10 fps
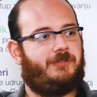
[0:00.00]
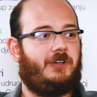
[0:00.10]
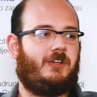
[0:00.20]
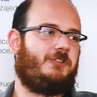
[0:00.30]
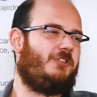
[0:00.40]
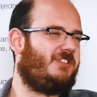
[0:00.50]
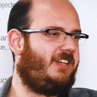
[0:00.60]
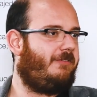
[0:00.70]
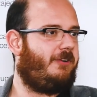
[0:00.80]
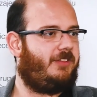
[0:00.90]
different cultures
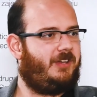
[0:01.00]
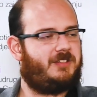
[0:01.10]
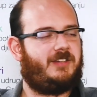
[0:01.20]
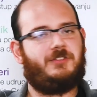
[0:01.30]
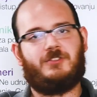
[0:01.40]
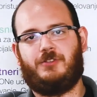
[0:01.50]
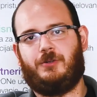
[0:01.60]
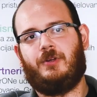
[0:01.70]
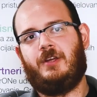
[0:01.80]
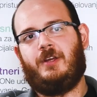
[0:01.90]
and everything, it tends
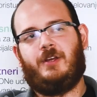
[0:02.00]
to